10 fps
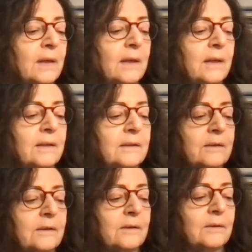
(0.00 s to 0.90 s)
and
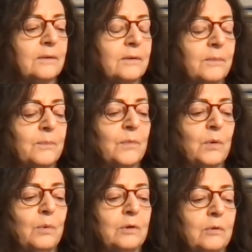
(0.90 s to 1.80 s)
uh, um,
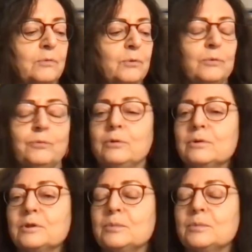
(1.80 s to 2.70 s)
one of her
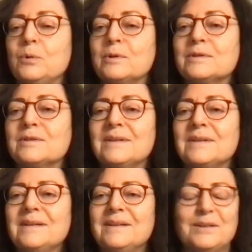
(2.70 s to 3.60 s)
first books
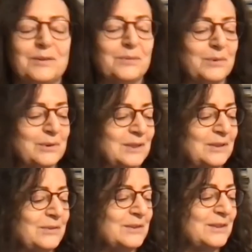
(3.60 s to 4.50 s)
uh, was
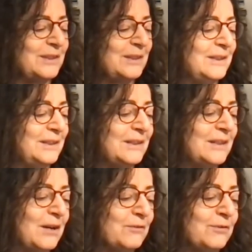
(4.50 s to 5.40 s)
interestingly
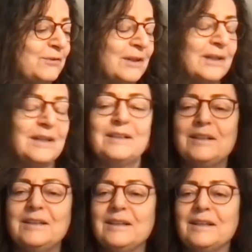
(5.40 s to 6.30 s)
enough
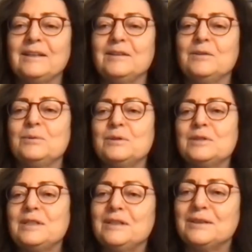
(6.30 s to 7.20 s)
dedicated to
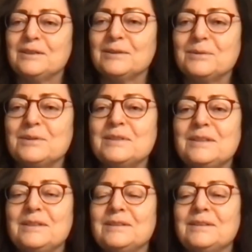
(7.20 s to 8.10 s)
theater, to
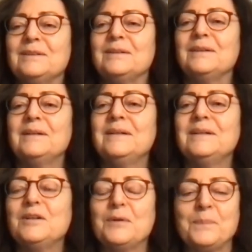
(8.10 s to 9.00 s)
theater
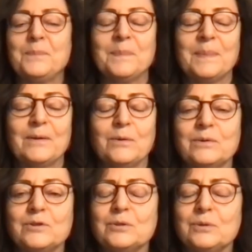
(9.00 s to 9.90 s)
um,
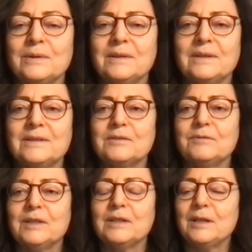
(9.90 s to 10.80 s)
concerning the
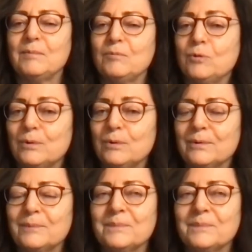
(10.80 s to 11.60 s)
Vietnam War.